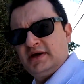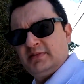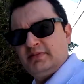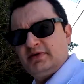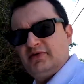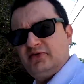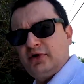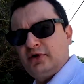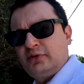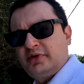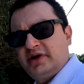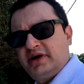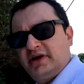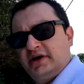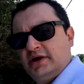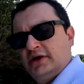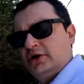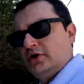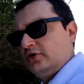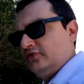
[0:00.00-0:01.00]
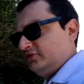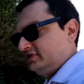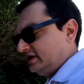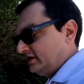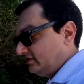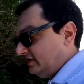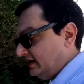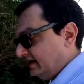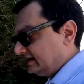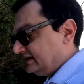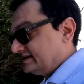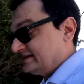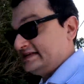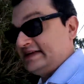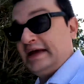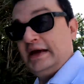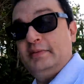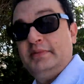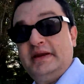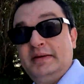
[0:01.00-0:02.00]
before we go for that ride, let's
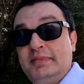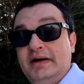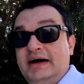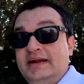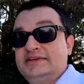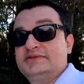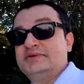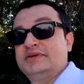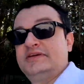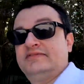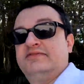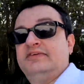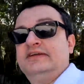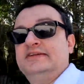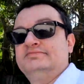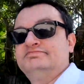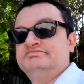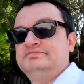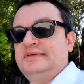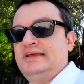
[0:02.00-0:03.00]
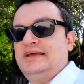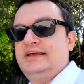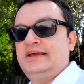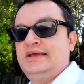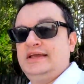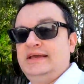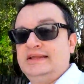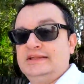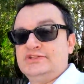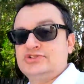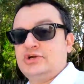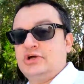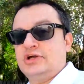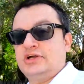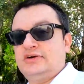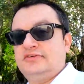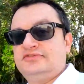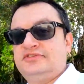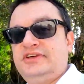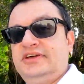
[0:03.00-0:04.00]
see how many bodies we can fit in a
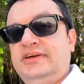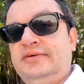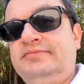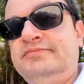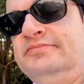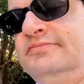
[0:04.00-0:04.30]
trunk of the